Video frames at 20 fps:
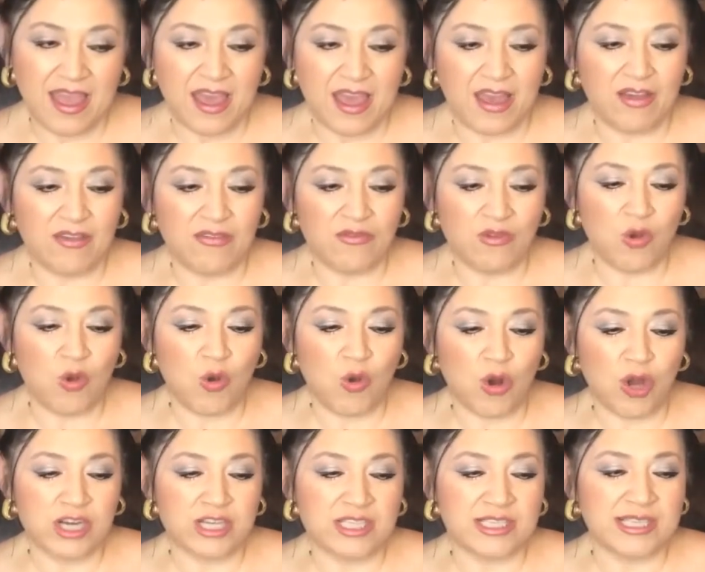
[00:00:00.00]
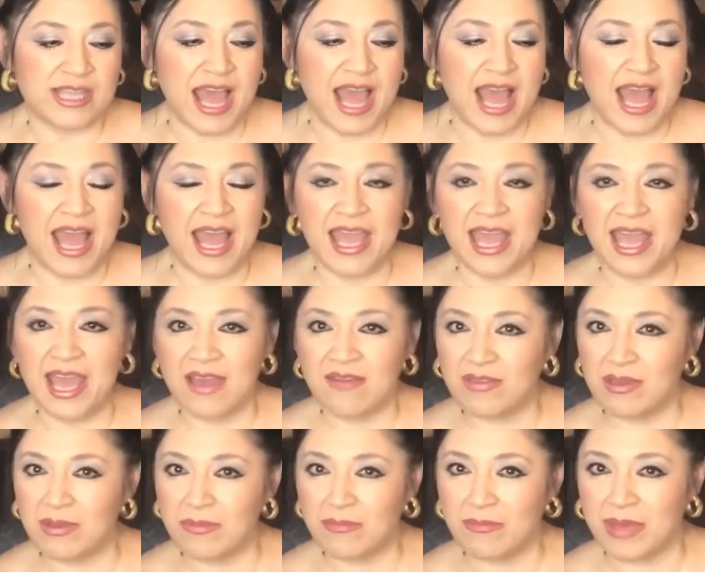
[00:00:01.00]
Of course, I
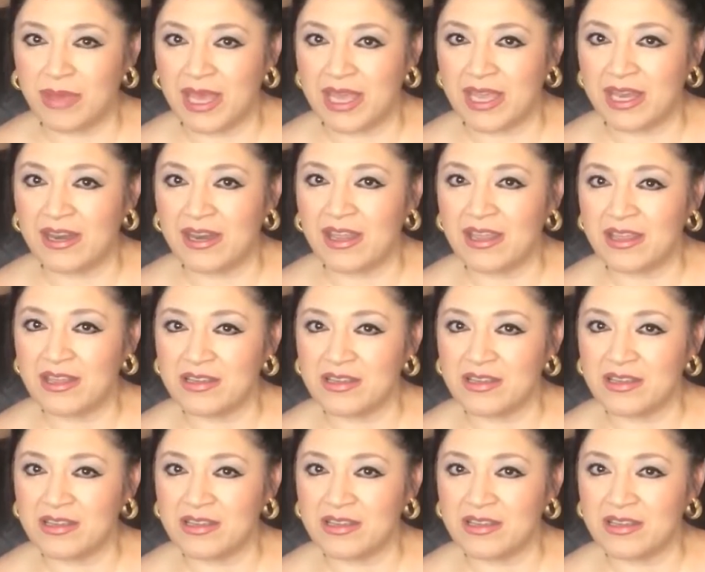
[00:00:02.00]
haven't been